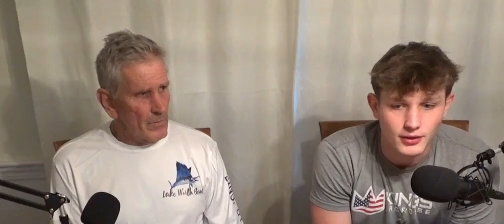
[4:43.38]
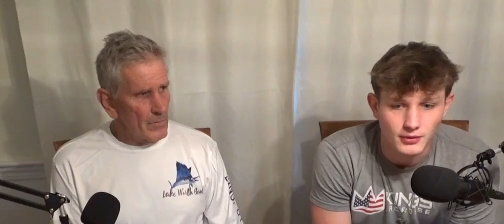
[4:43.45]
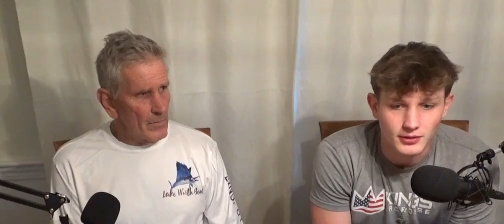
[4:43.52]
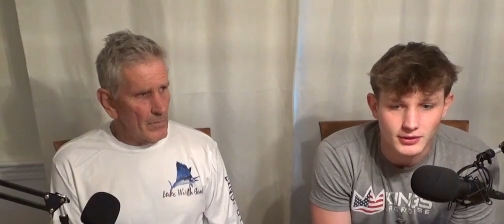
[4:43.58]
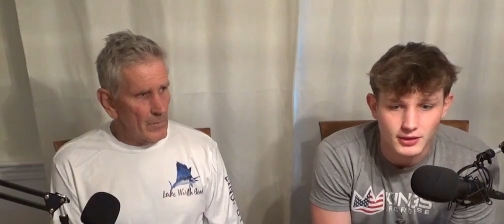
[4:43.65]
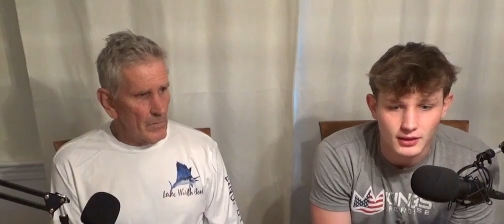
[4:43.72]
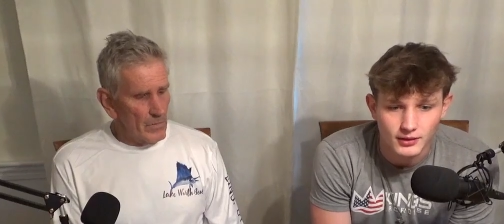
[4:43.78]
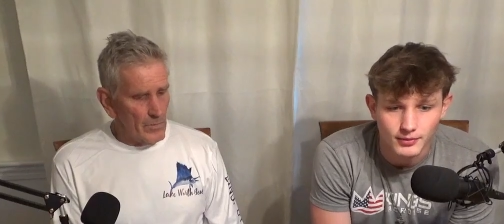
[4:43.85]
Speaker 1: to
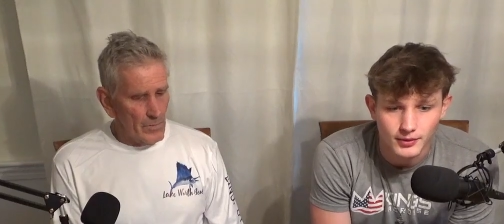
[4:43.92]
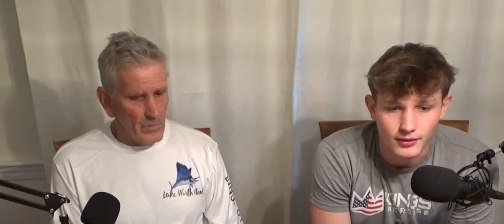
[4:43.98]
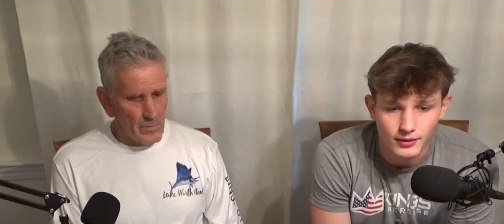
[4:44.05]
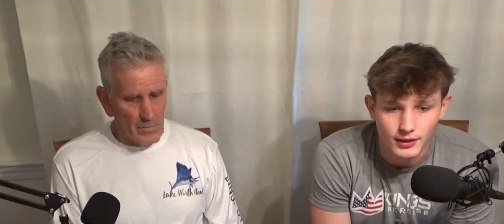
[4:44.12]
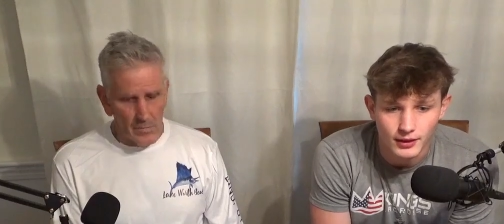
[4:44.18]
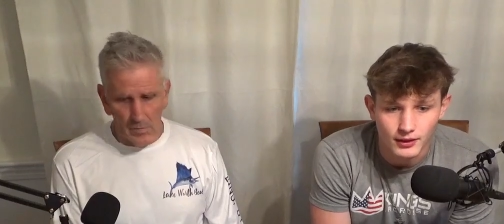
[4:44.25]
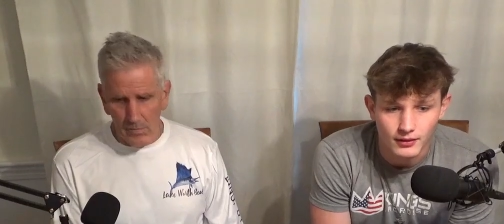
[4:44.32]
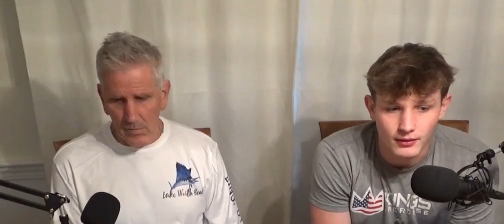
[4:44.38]
always talk about
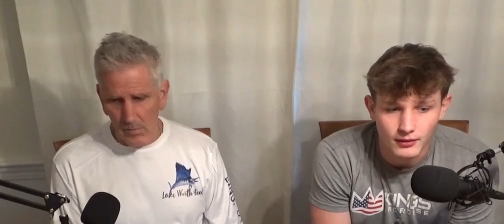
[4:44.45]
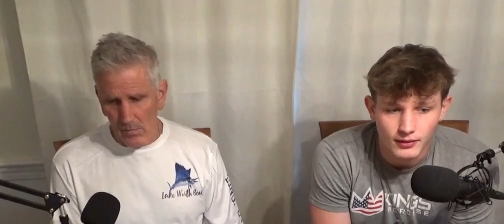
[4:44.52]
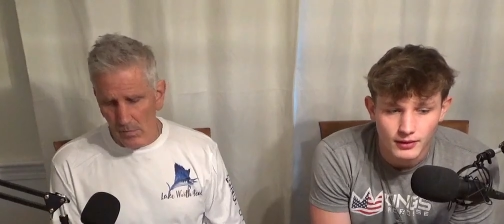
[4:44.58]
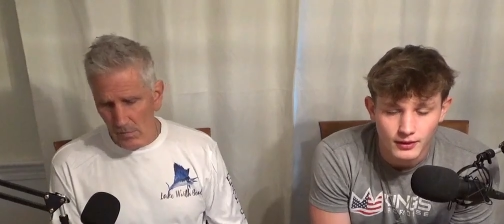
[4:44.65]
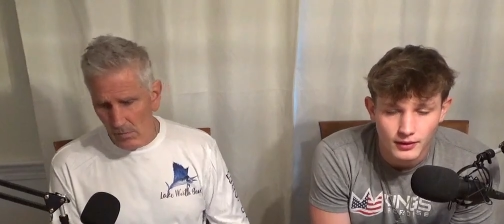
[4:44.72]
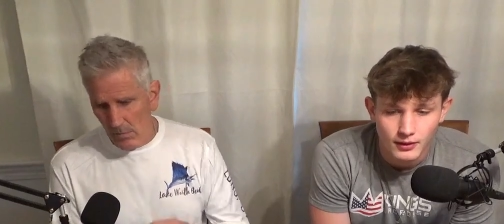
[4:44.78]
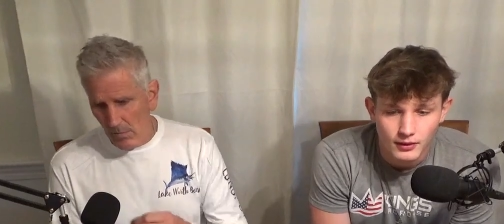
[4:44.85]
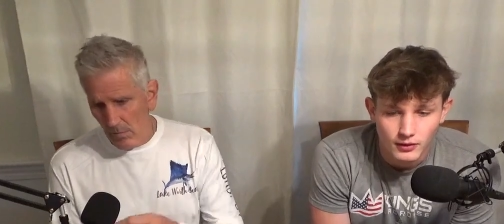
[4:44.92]
how
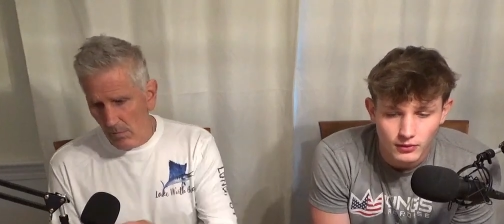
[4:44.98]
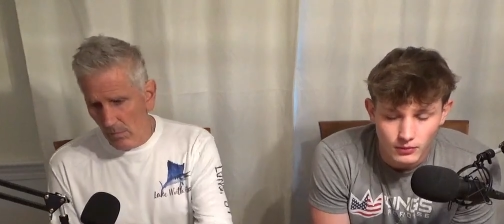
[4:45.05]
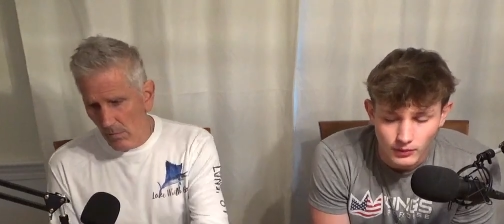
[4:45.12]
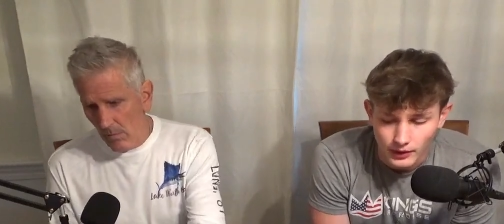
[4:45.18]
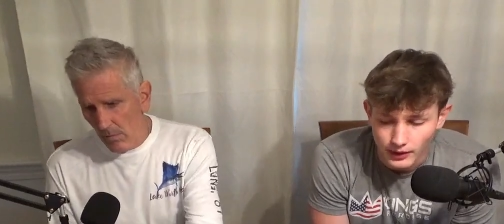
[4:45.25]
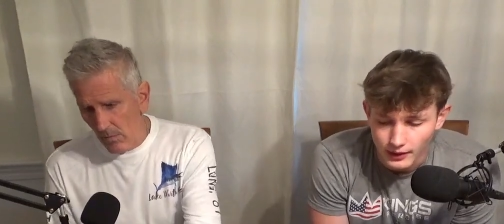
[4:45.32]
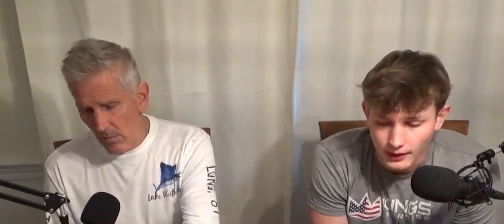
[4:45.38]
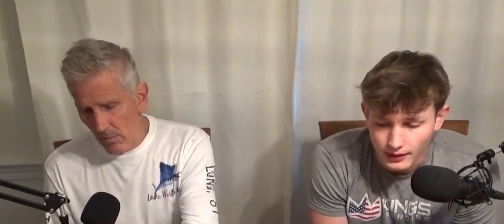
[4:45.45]

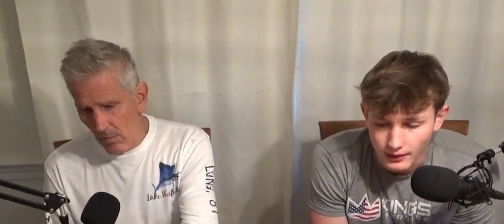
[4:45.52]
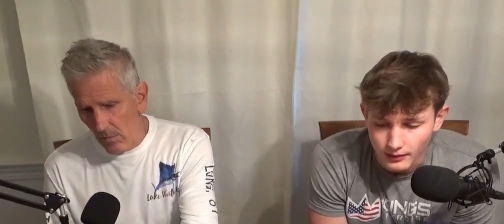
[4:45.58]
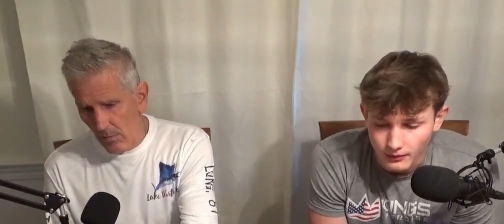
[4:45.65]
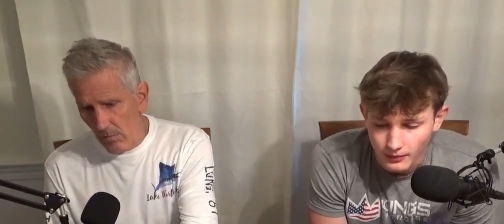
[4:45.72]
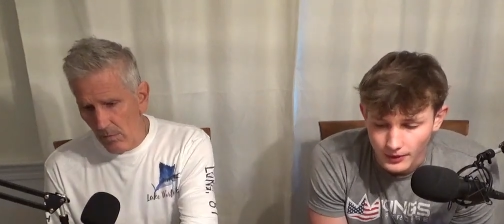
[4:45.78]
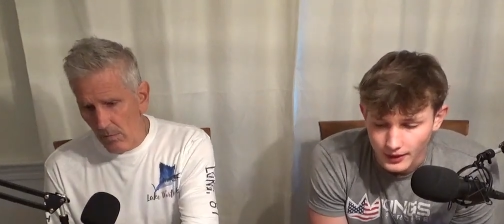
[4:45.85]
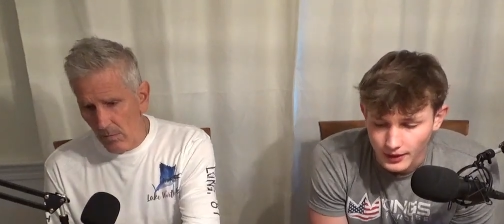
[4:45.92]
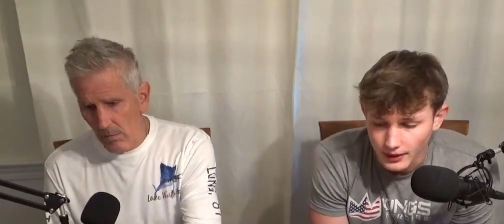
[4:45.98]
when
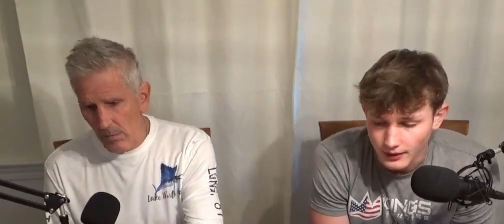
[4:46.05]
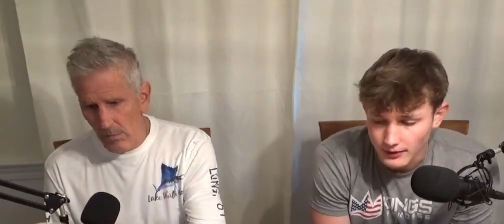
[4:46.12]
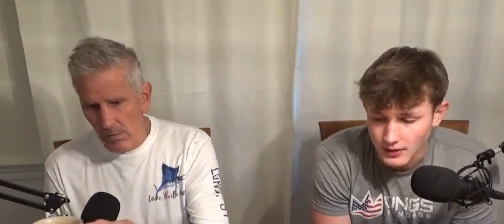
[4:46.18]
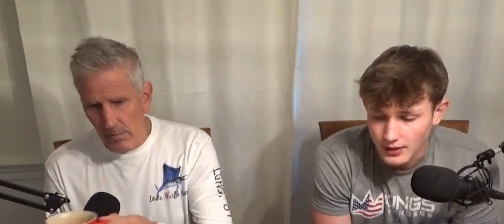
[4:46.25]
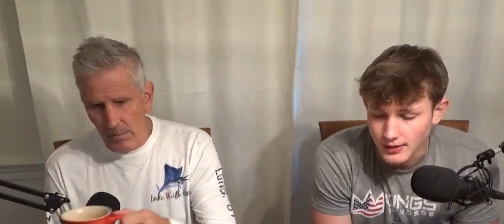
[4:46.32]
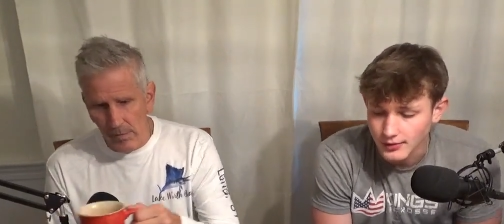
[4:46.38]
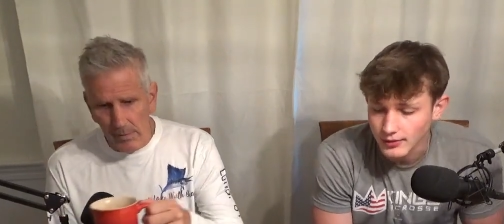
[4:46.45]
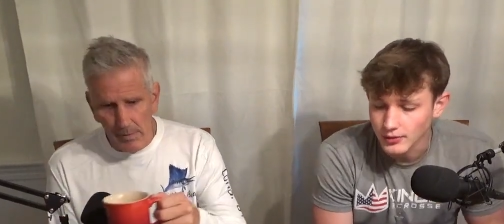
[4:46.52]
when his
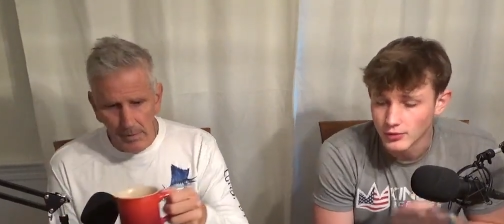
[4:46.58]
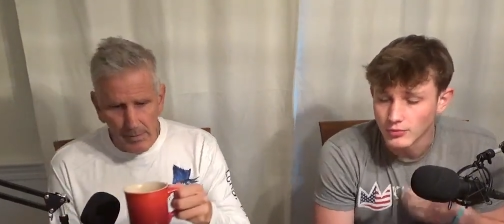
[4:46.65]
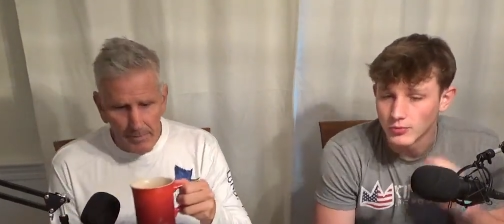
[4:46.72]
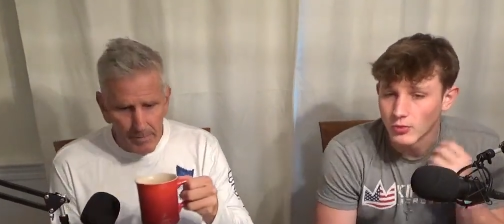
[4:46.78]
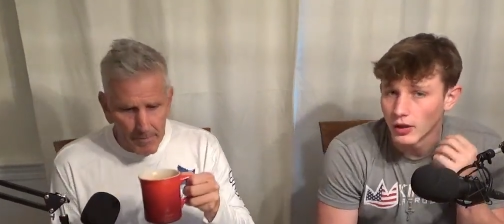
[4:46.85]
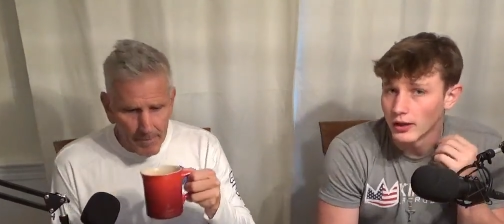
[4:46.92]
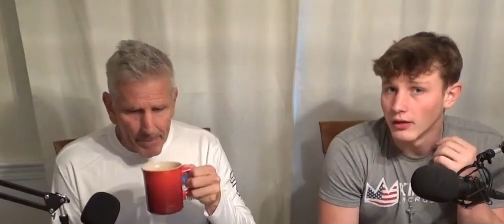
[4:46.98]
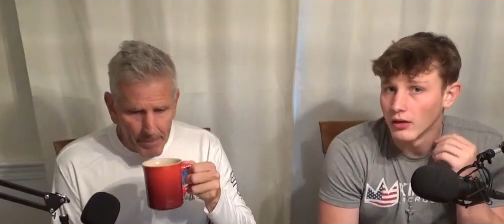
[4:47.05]
age group
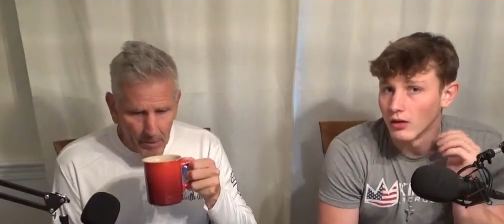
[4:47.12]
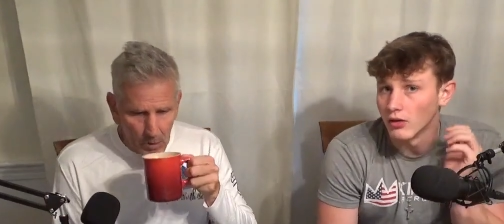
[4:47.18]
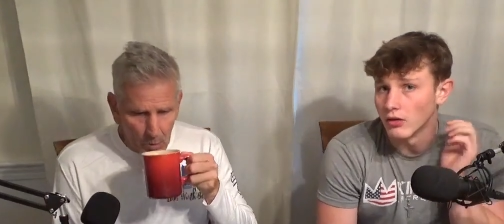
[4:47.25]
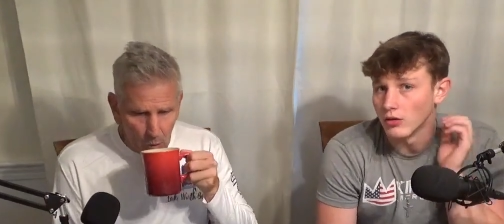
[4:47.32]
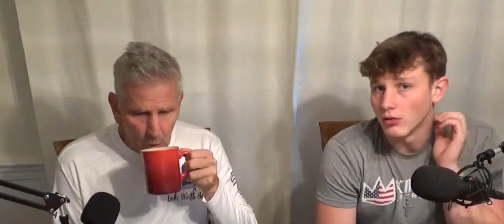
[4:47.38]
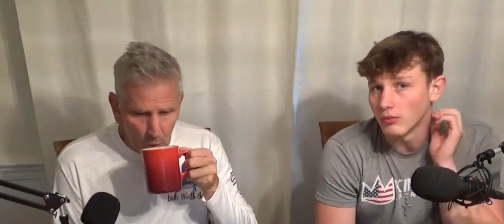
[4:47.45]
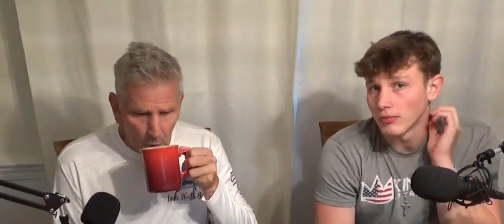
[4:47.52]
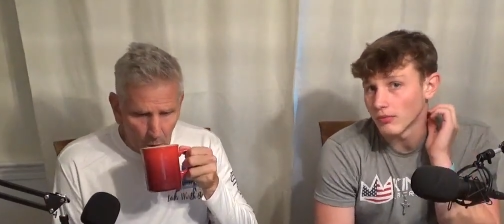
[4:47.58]
went
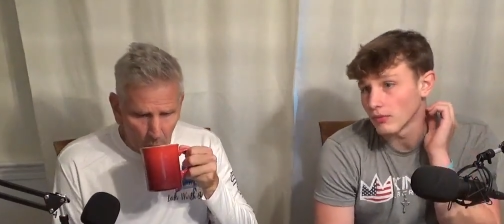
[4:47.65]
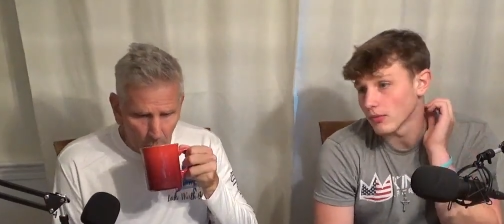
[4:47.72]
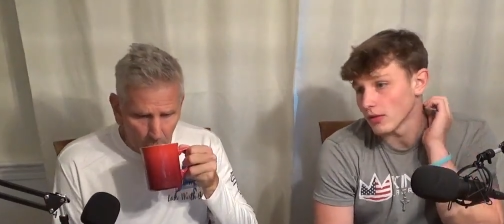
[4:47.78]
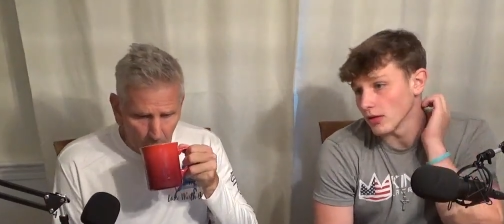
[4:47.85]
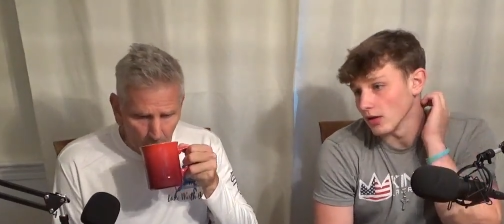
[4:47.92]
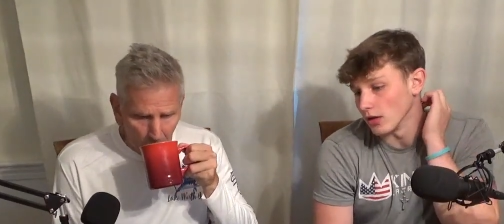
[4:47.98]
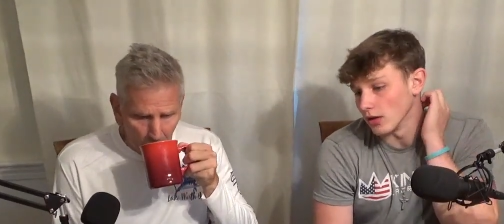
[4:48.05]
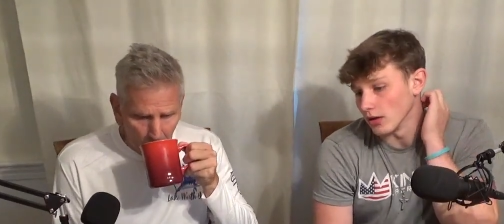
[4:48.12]
home,
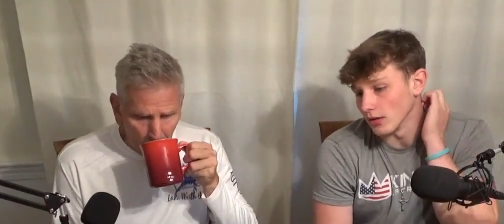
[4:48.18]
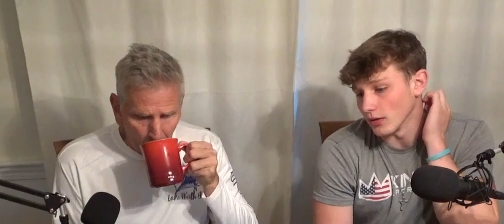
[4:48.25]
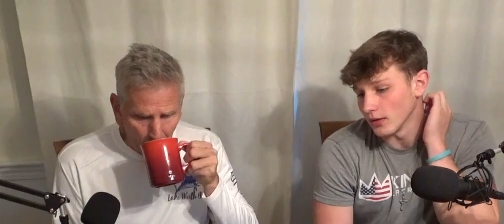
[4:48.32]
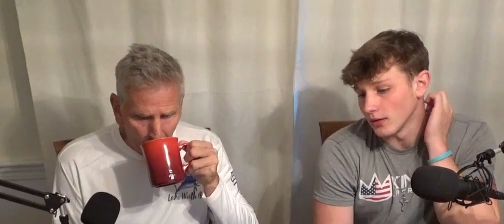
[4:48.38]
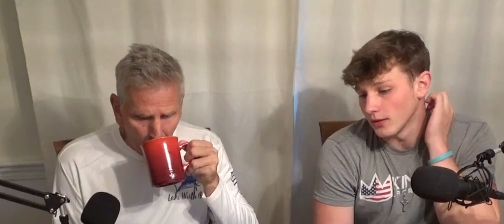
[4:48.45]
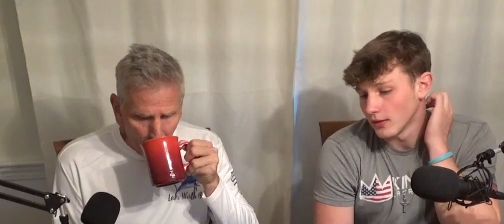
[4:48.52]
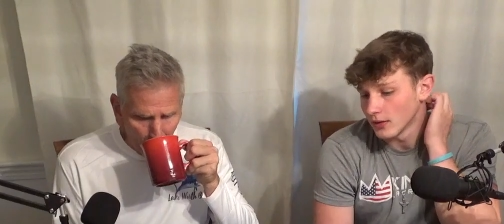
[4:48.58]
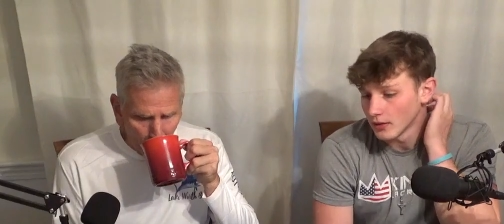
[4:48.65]
or